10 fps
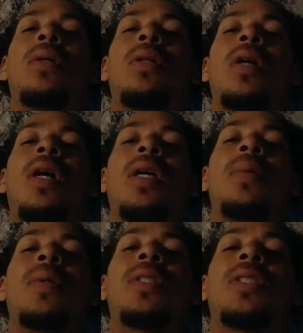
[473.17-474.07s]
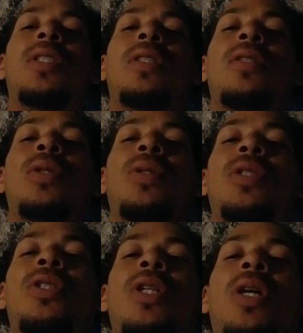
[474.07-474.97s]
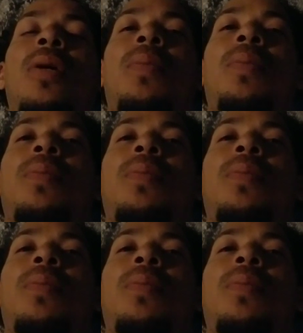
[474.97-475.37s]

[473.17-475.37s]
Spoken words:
Not able to sit there and do the job